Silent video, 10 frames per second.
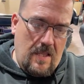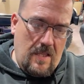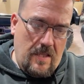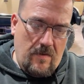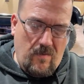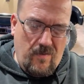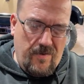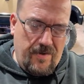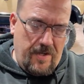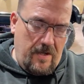and
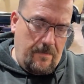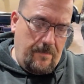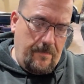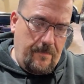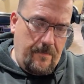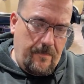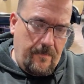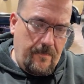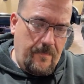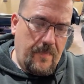ordered up
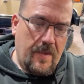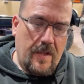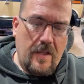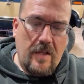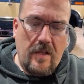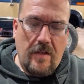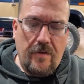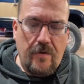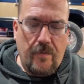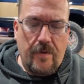a
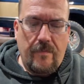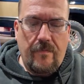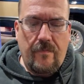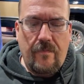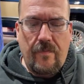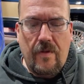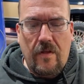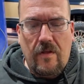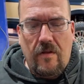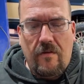new one
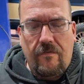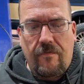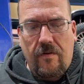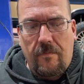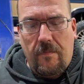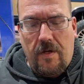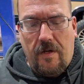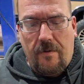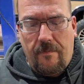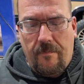
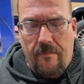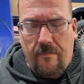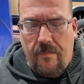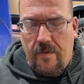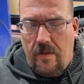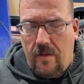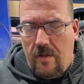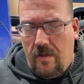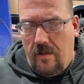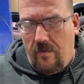from
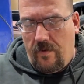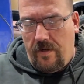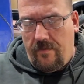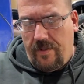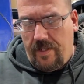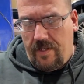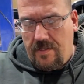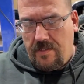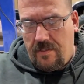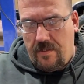whatever that
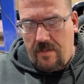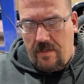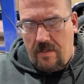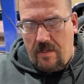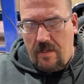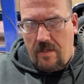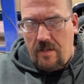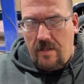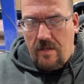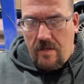is.
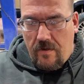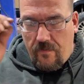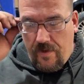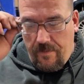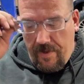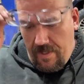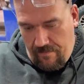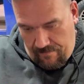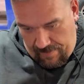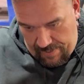
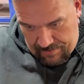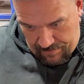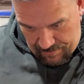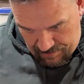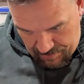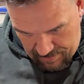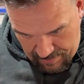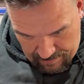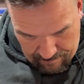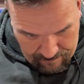Remanufactured in China.